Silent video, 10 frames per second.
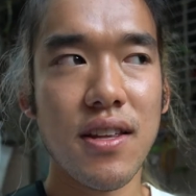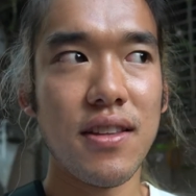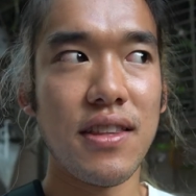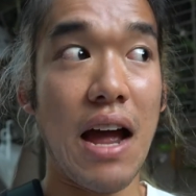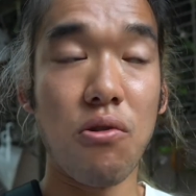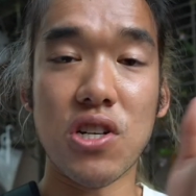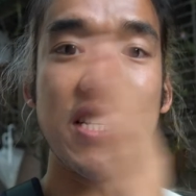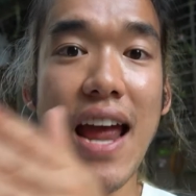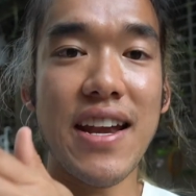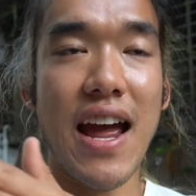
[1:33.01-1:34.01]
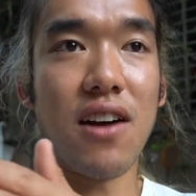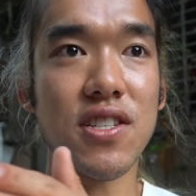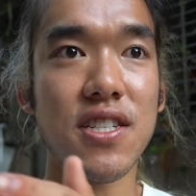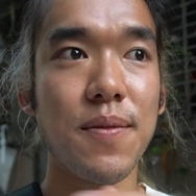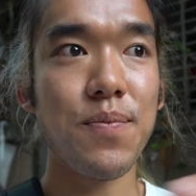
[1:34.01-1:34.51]
that were
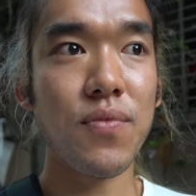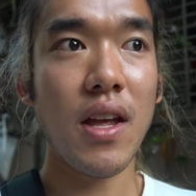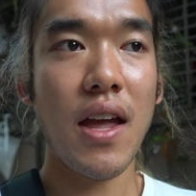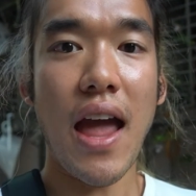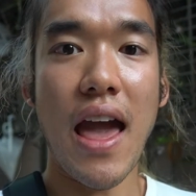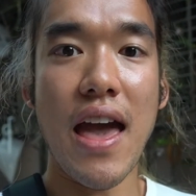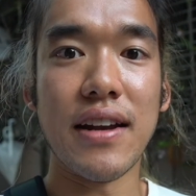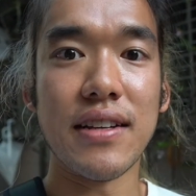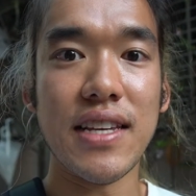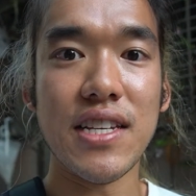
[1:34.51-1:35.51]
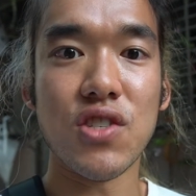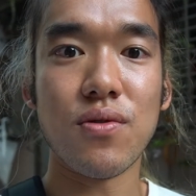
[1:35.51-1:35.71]
standouts, and these